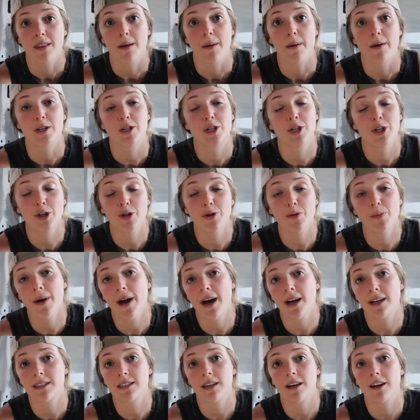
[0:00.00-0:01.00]
the two
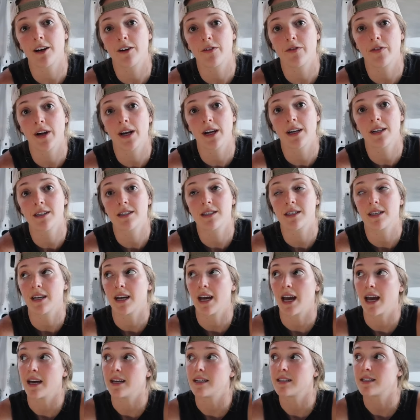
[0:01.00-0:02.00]
max air fans,
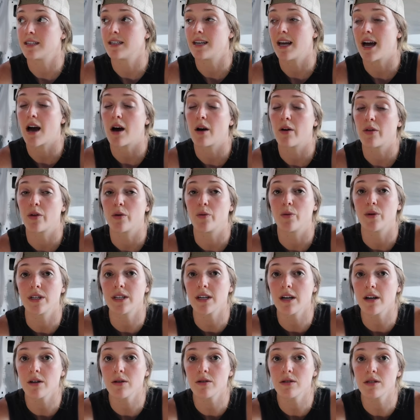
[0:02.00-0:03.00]
and now the
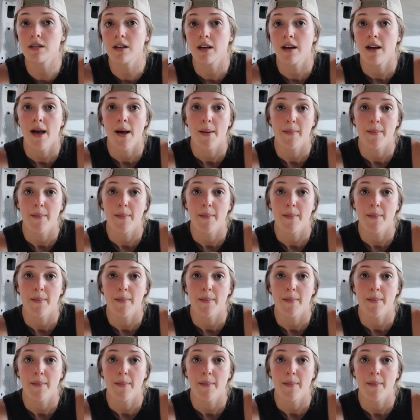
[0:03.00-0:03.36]
windows,